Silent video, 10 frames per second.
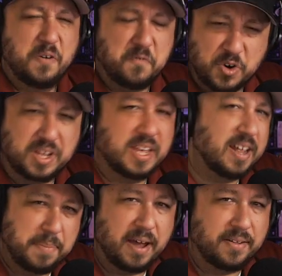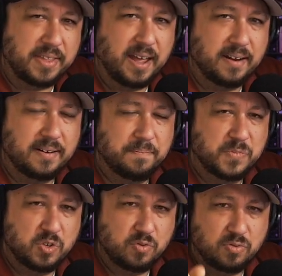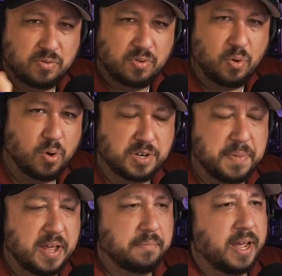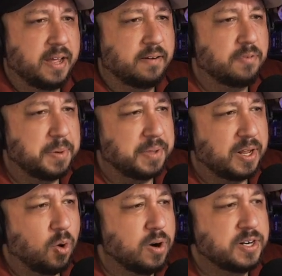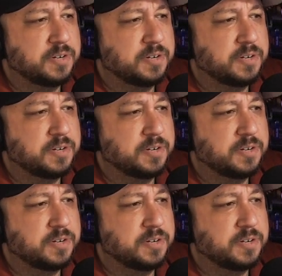Forget about that. Orange man bad. Remember that. Orange